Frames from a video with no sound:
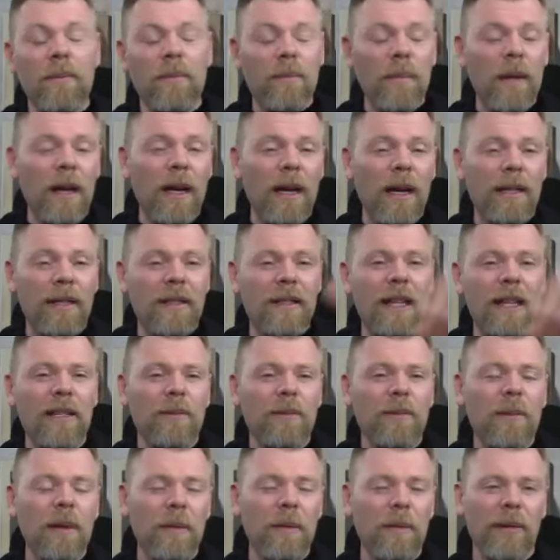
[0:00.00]

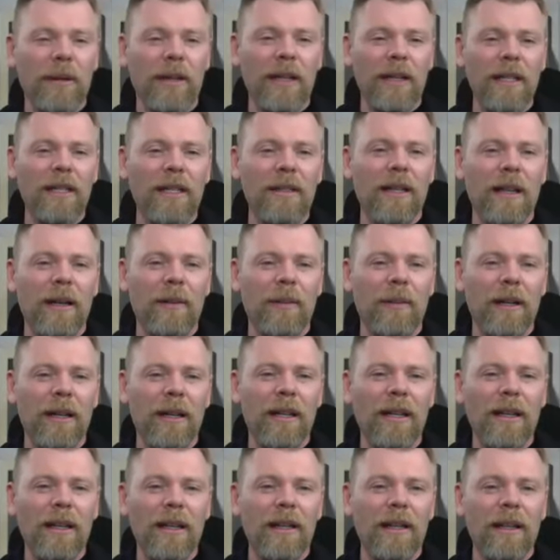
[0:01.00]
salespeople in his company.
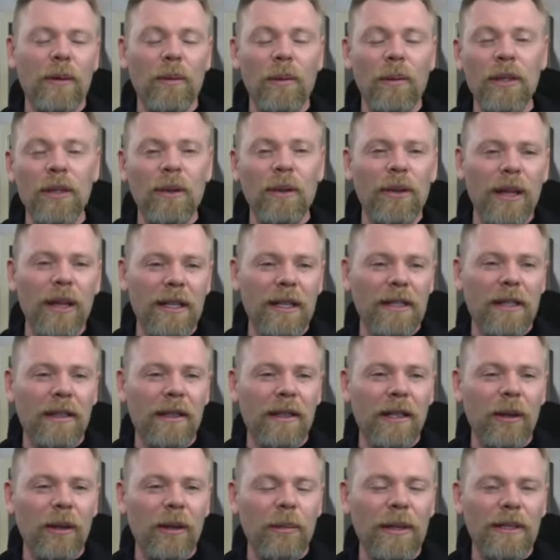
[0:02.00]
And we do things a
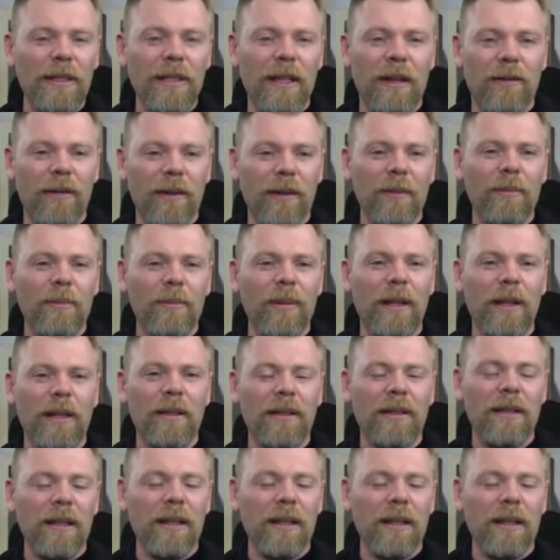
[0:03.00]
little bit different, but